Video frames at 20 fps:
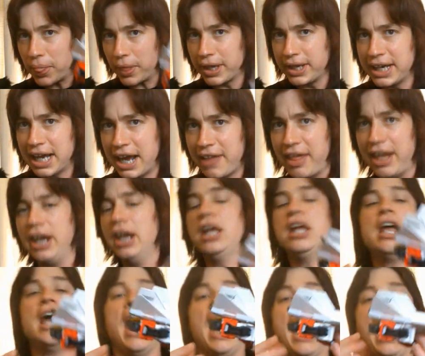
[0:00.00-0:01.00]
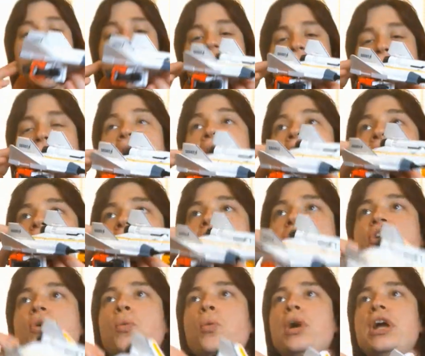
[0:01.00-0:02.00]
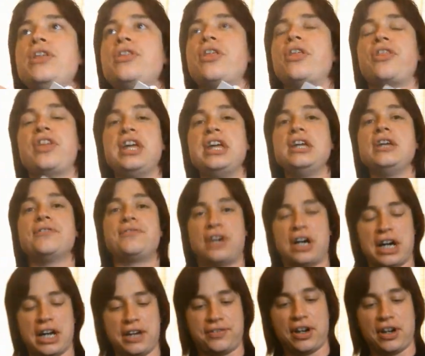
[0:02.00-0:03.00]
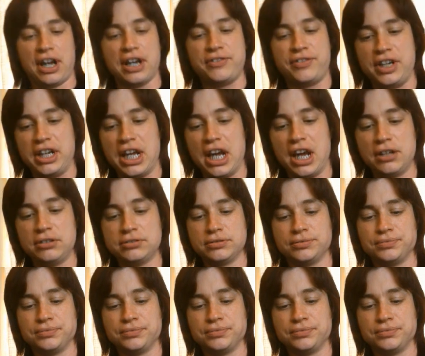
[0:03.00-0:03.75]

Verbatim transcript: Now then, um, as with the Fireflight video,